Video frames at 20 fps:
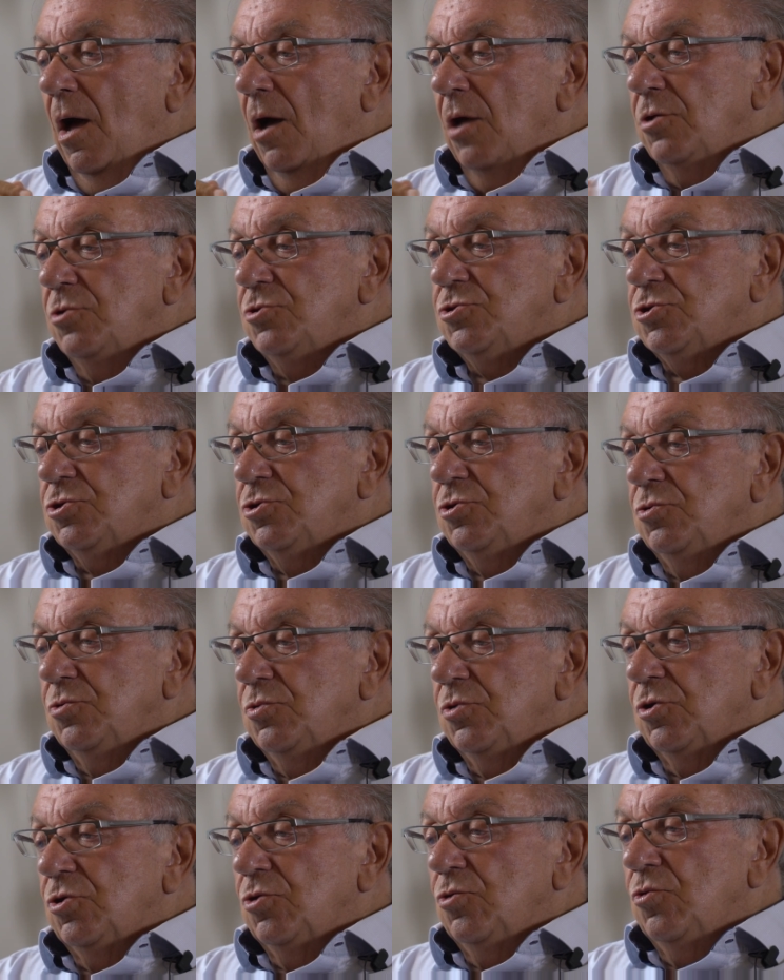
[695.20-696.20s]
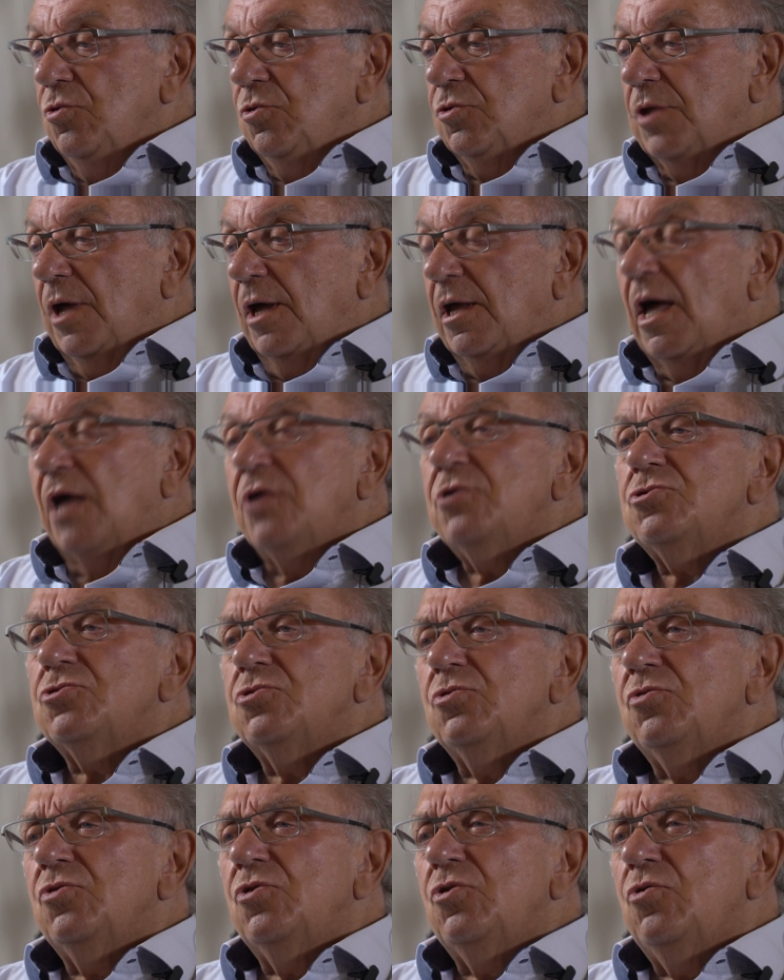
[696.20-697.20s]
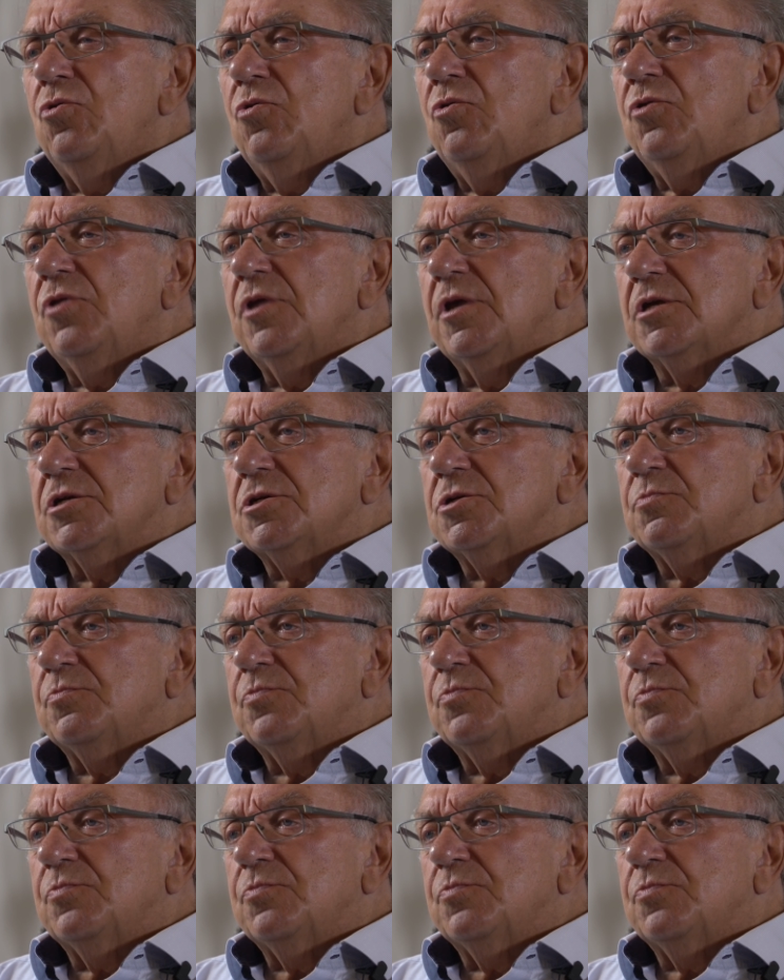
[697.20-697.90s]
used to do the North... I used to do the North East.